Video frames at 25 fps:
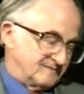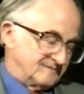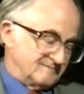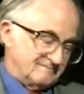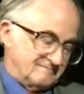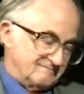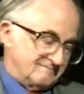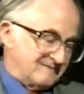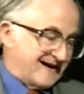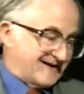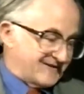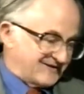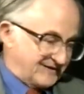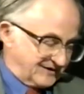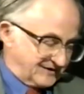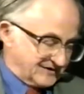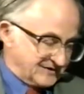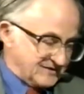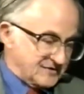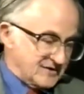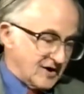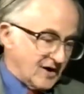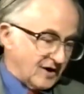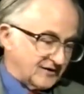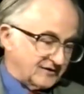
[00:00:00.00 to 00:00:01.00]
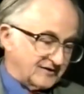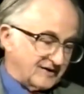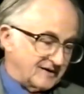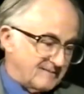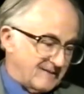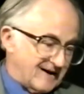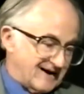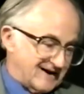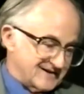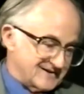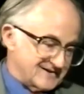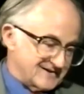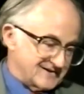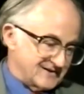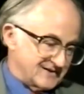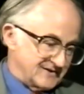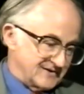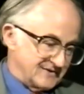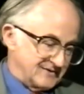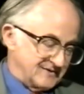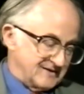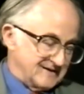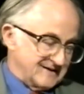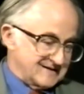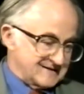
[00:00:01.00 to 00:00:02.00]
methods not so much
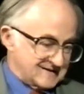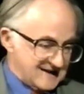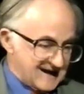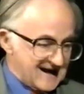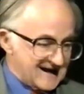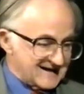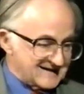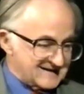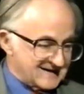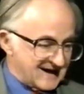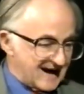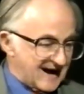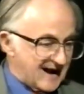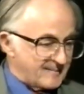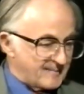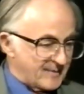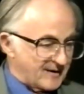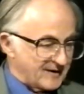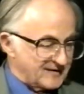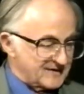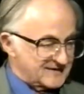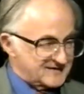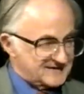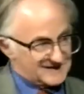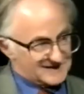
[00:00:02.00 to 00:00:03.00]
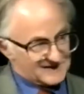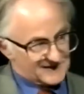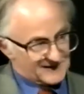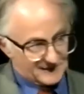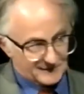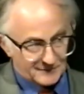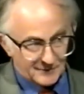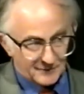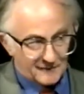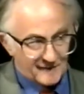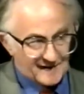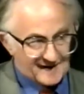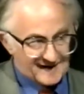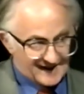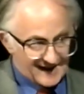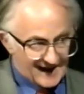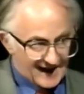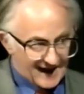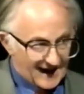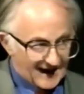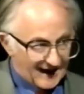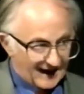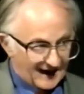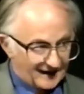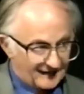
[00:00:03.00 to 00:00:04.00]
to test a hypothesis that you already
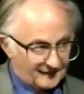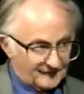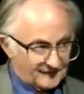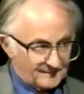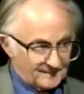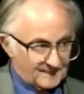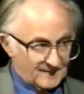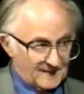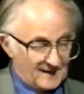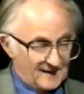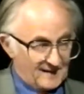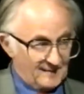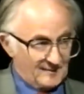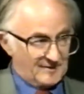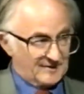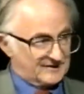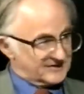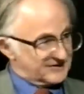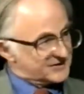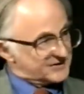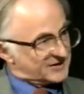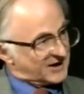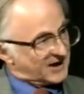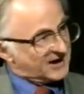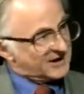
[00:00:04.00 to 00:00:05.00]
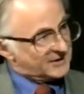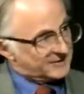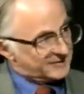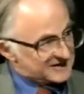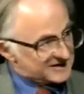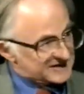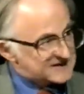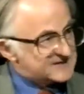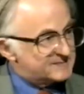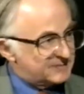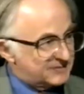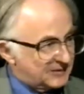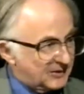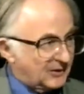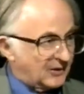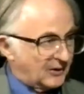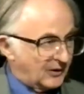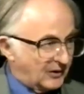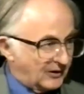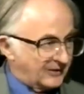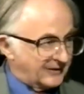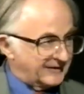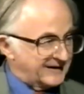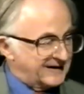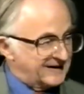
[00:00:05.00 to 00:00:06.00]
have, but to try to
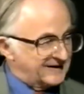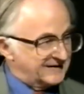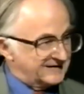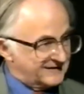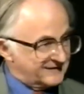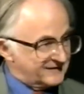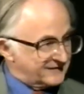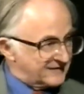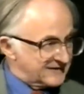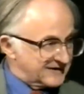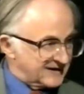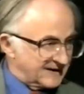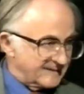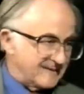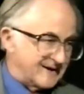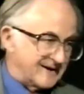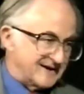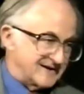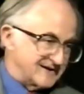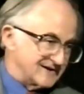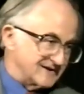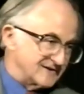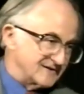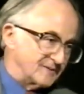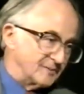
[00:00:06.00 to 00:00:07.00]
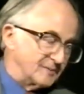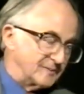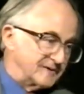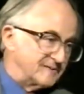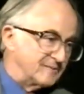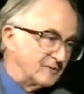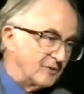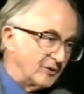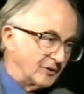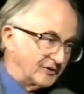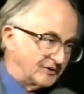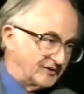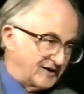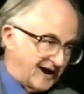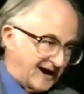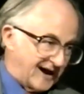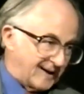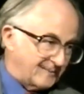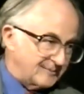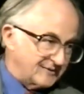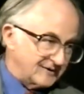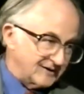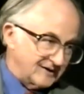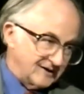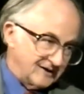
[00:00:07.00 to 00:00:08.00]
explore in different dimensions and with more
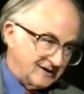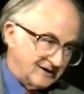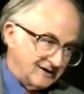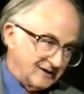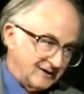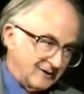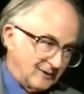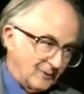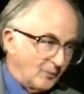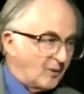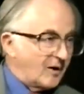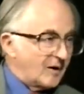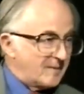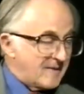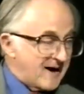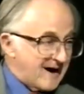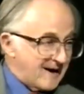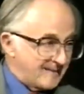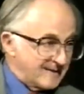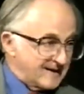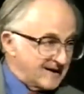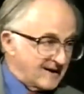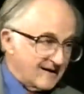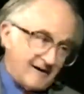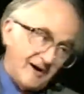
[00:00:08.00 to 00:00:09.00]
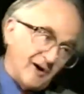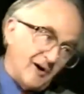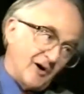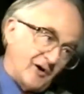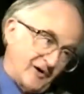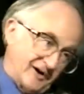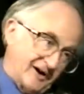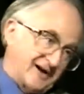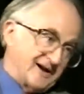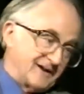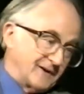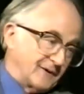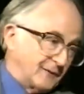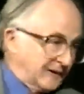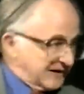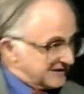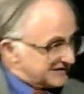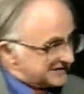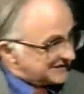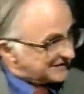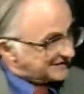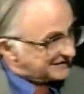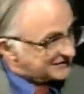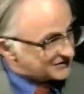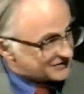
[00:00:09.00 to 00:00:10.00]
depth what might be going on. In other
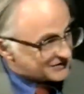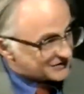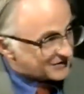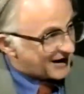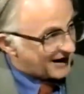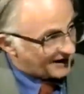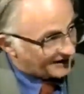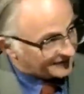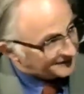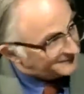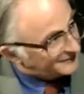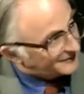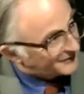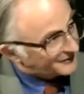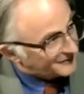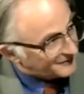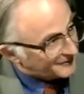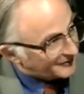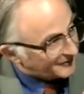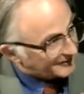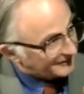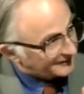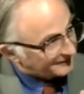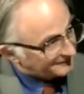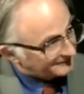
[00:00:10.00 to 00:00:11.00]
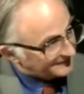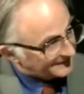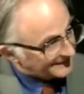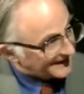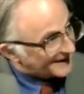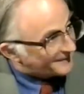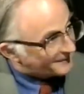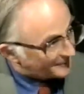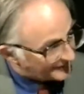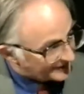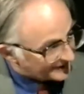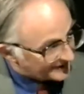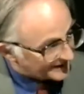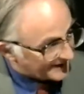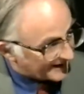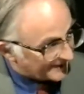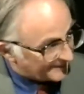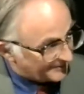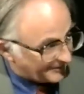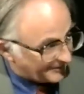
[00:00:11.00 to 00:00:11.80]
words, to construct a more and more elaborated